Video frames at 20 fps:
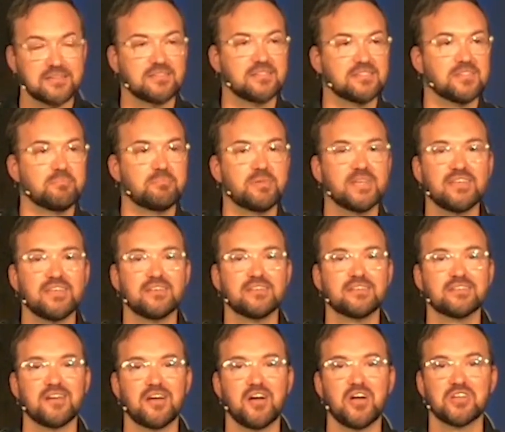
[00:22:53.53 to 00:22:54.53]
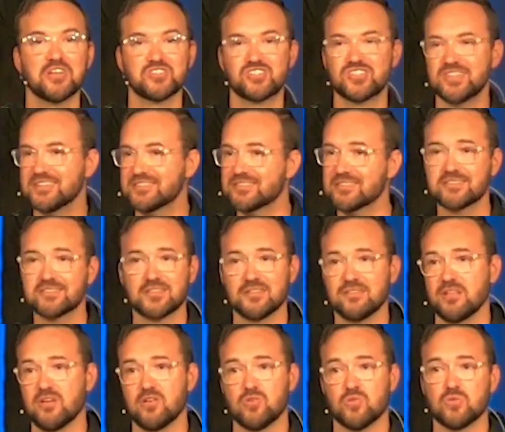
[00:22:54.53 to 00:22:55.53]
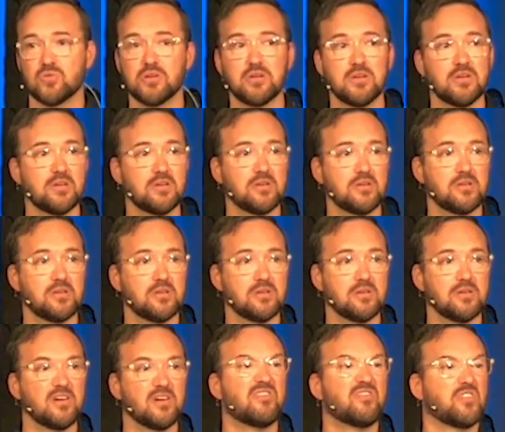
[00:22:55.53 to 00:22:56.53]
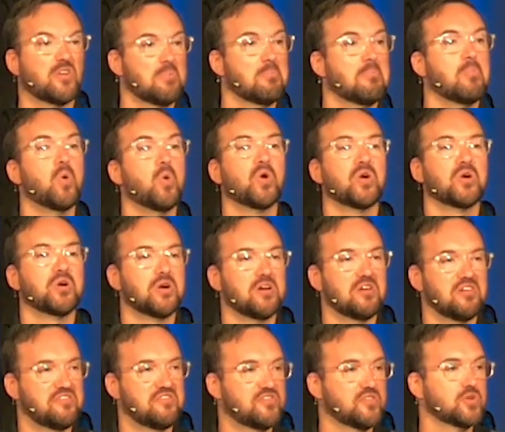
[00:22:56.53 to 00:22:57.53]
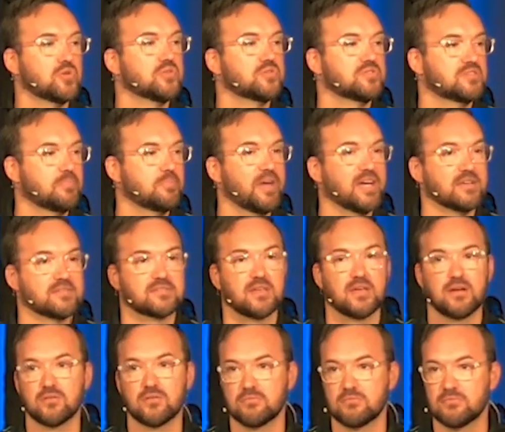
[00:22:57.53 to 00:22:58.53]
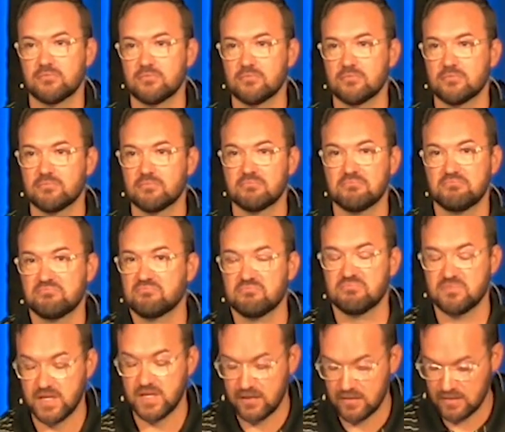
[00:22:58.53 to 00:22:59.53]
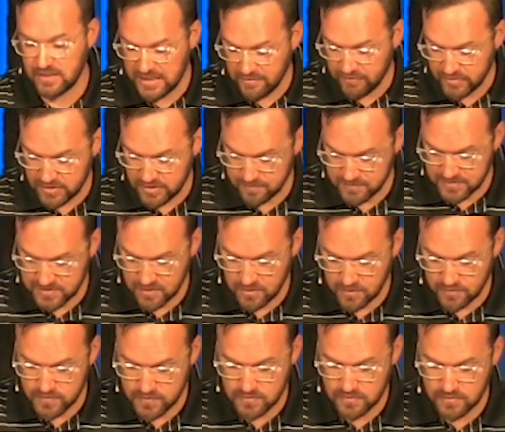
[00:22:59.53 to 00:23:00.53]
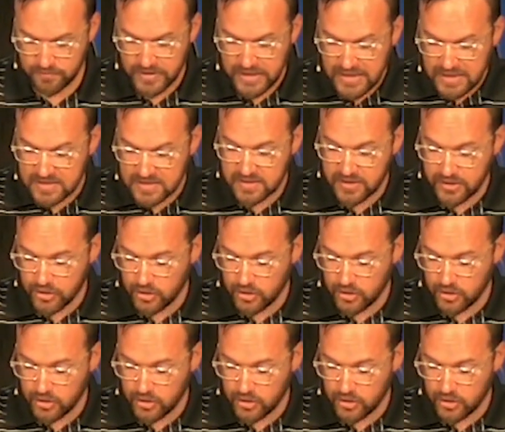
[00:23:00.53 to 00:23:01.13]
to depend on Jesus alone for more food to pass out? They didn't have it themselves. Did they